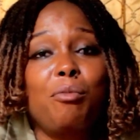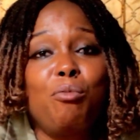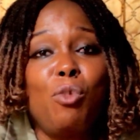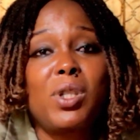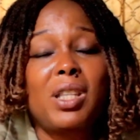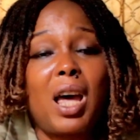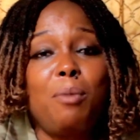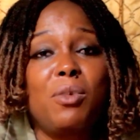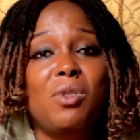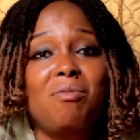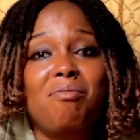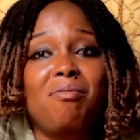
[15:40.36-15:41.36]
most
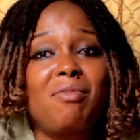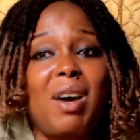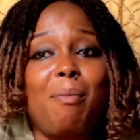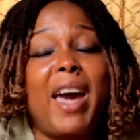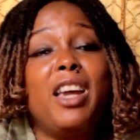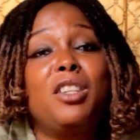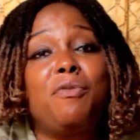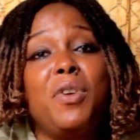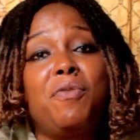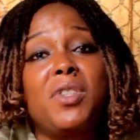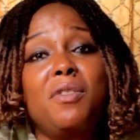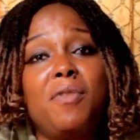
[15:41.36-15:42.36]
times by age
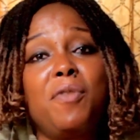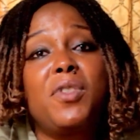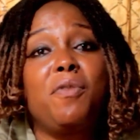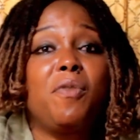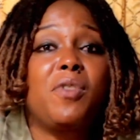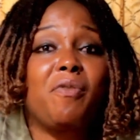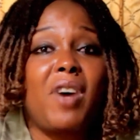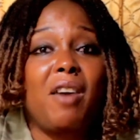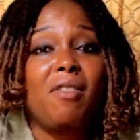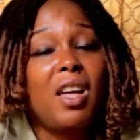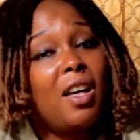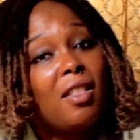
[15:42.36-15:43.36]
50,
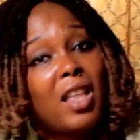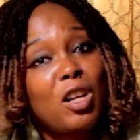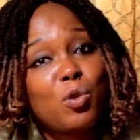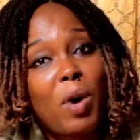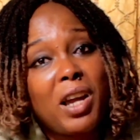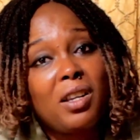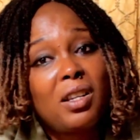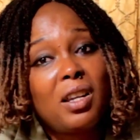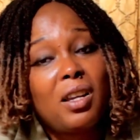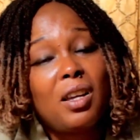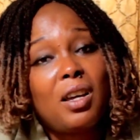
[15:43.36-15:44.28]
55, that's when